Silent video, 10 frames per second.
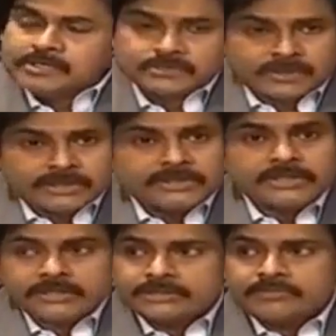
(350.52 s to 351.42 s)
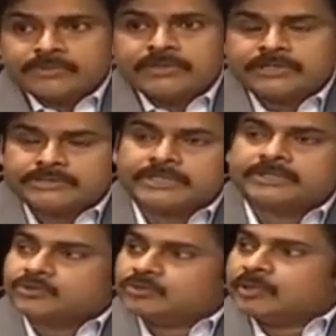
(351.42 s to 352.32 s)
So luckily someone, I
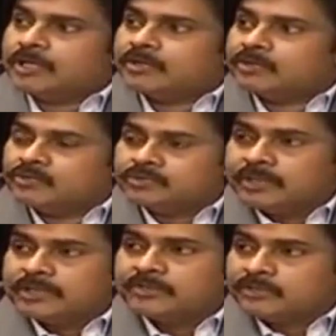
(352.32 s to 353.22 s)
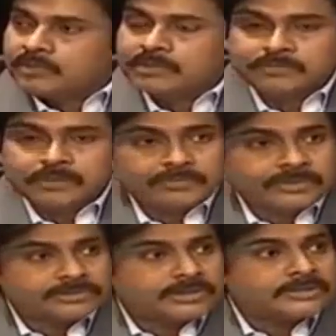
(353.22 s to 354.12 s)
said to my, one of my family
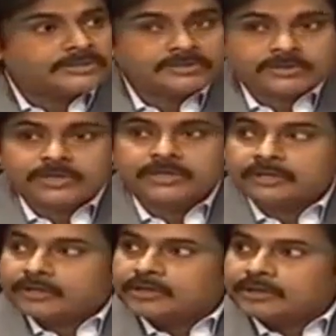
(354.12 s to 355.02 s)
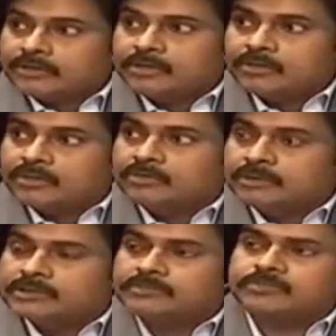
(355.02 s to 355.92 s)
members and they hold
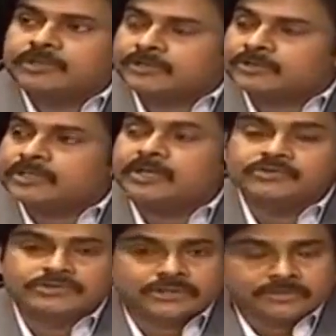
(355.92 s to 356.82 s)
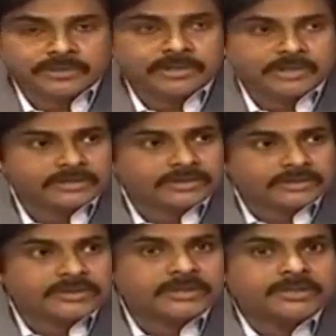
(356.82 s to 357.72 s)
me somewhere, they counsel me and
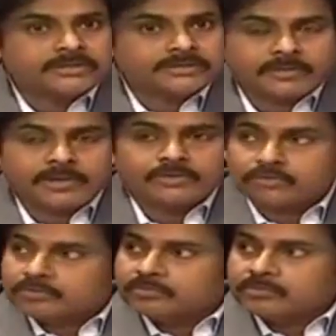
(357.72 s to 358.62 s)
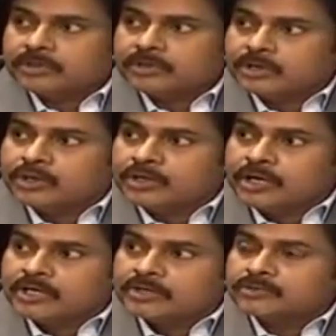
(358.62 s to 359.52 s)
they somehow,
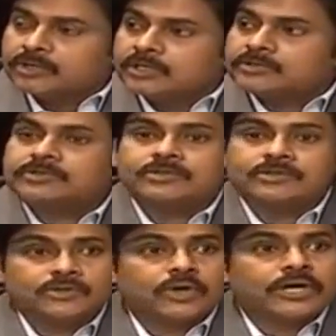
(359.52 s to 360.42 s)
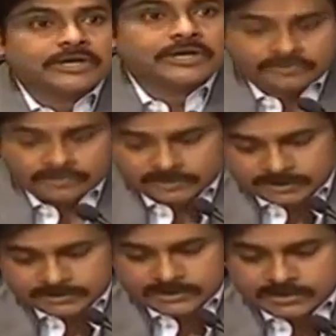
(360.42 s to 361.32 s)
I could not go ahead with that.